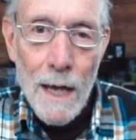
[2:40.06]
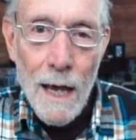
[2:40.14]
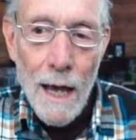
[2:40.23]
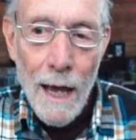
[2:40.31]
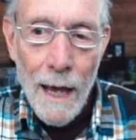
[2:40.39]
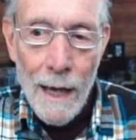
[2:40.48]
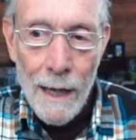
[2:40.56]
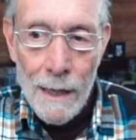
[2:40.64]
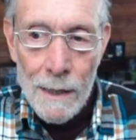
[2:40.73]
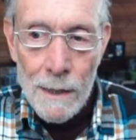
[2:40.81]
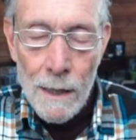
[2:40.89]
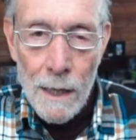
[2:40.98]

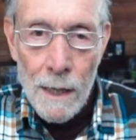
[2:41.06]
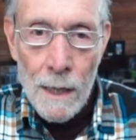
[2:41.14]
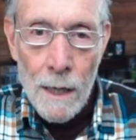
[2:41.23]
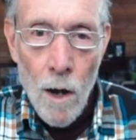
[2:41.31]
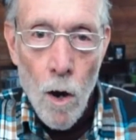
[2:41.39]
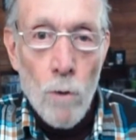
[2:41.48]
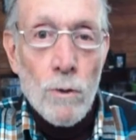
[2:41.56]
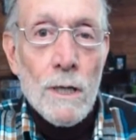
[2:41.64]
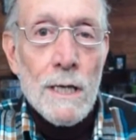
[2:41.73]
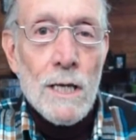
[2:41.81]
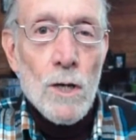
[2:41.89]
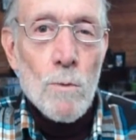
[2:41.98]
And
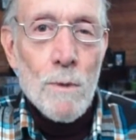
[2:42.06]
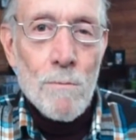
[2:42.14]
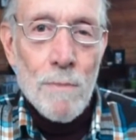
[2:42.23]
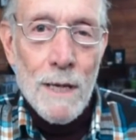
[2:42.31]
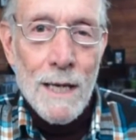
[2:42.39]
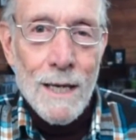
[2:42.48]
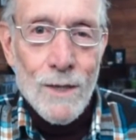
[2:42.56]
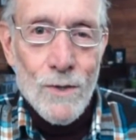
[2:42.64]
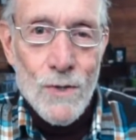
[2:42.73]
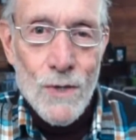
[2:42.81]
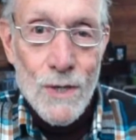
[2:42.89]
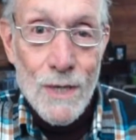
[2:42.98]
only human
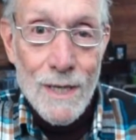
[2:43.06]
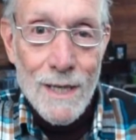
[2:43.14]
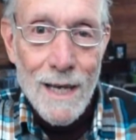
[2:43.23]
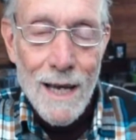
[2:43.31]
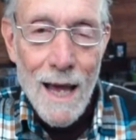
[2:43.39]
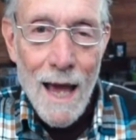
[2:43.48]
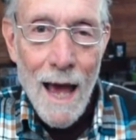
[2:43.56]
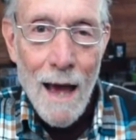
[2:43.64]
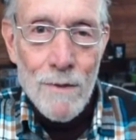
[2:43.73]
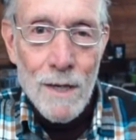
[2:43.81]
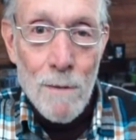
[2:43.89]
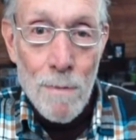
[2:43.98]
beings
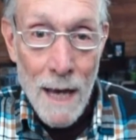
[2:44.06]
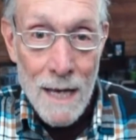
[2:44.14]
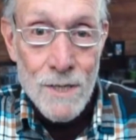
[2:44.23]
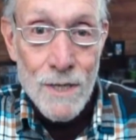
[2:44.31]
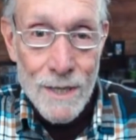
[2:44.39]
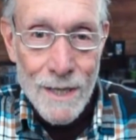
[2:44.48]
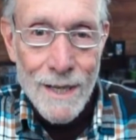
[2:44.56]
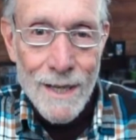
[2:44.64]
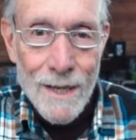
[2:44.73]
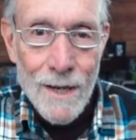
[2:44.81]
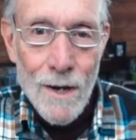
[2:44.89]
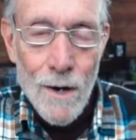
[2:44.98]
have the
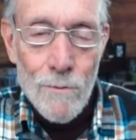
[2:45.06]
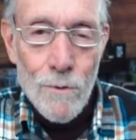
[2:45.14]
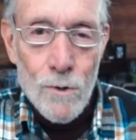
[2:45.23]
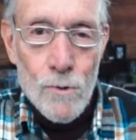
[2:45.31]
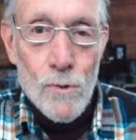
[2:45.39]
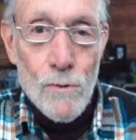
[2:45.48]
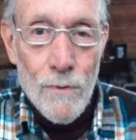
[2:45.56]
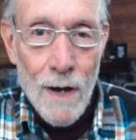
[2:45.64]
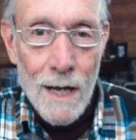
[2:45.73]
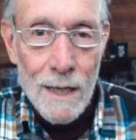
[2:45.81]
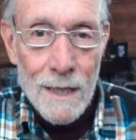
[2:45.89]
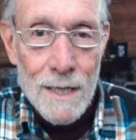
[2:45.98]
capacity for true
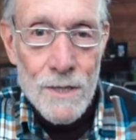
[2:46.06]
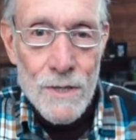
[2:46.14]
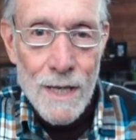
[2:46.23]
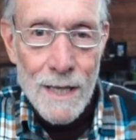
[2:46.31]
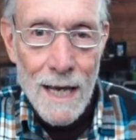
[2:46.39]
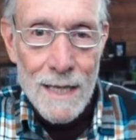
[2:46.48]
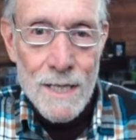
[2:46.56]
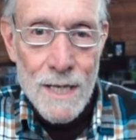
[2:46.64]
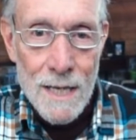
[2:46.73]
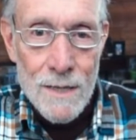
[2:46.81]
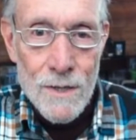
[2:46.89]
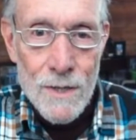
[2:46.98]
violence in that
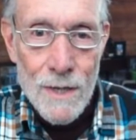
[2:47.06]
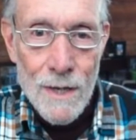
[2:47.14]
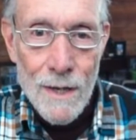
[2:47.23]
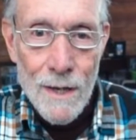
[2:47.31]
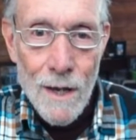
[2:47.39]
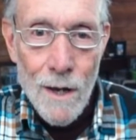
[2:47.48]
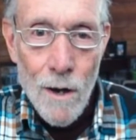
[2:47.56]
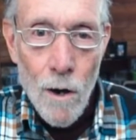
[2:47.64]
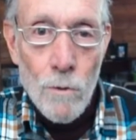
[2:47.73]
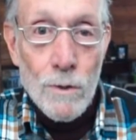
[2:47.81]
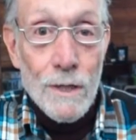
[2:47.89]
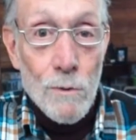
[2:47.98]
sense.
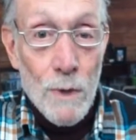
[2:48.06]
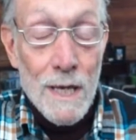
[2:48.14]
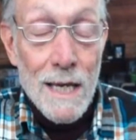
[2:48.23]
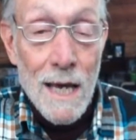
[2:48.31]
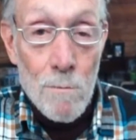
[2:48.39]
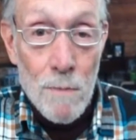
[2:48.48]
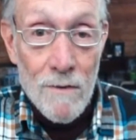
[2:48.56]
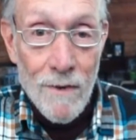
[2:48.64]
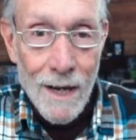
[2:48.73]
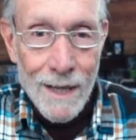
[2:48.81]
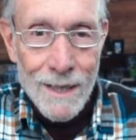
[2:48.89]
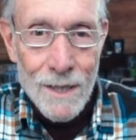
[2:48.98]
Only we can be
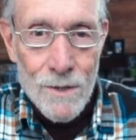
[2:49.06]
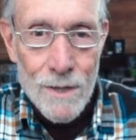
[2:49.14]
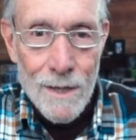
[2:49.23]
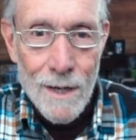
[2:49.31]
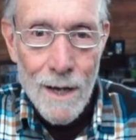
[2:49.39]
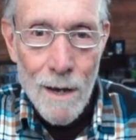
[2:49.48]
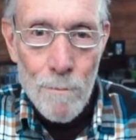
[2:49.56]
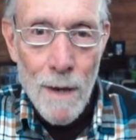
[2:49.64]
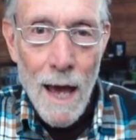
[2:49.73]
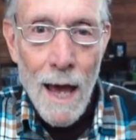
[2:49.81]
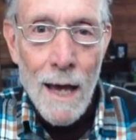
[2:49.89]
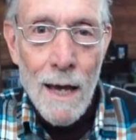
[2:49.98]
violent
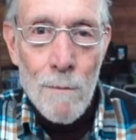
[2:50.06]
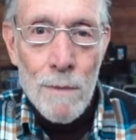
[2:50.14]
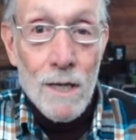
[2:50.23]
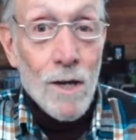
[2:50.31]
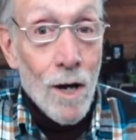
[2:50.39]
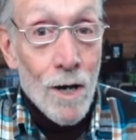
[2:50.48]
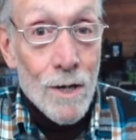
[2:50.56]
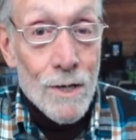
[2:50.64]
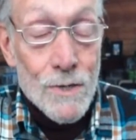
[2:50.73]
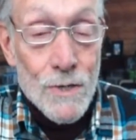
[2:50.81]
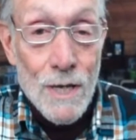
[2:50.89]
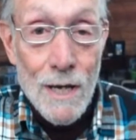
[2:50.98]

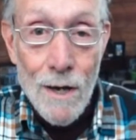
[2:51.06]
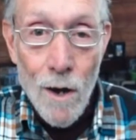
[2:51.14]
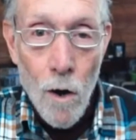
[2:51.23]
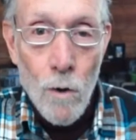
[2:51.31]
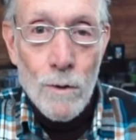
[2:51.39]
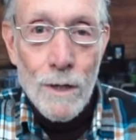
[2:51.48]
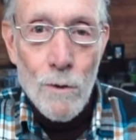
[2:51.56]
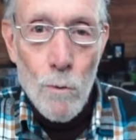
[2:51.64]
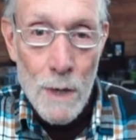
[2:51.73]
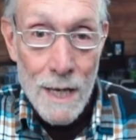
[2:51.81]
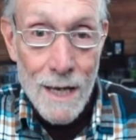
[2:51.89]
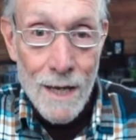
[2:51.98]
because only
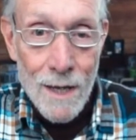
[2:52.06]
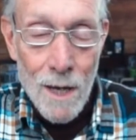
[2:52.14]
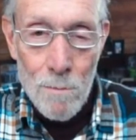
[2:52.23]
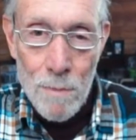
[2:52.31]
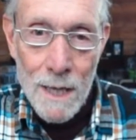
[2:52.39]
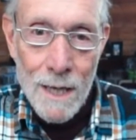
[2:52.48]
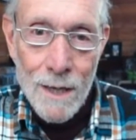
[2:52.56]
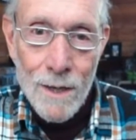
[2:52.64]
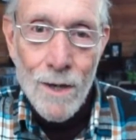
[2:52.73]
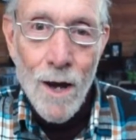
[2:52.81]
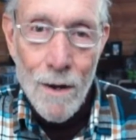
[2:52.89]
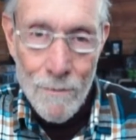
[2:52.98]
we can be
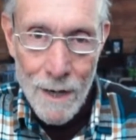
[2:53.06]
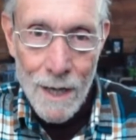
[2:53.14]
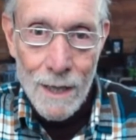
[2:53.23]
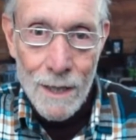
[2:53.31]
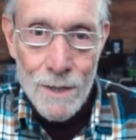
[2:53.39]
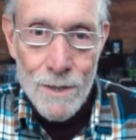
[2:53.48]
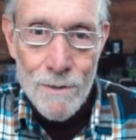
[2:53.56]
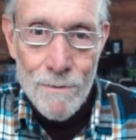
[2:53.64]
nonviolent.